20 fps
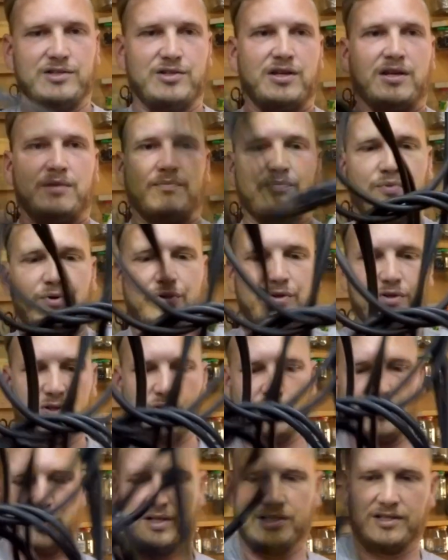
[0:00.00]
You can
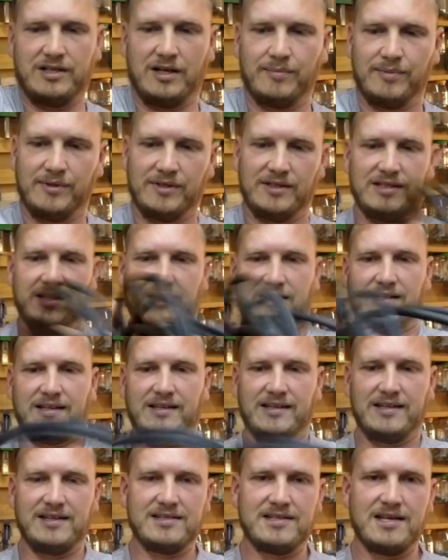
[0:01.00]
store it double, so like
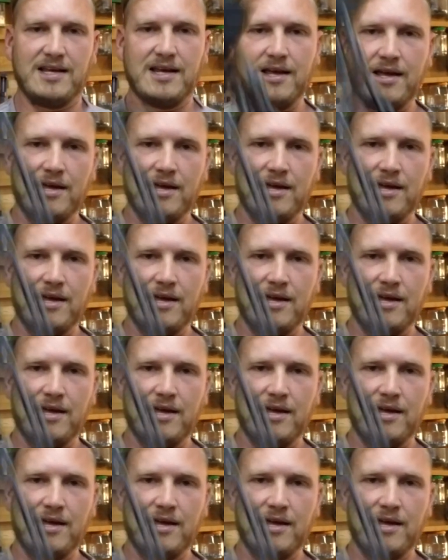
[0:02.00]
this.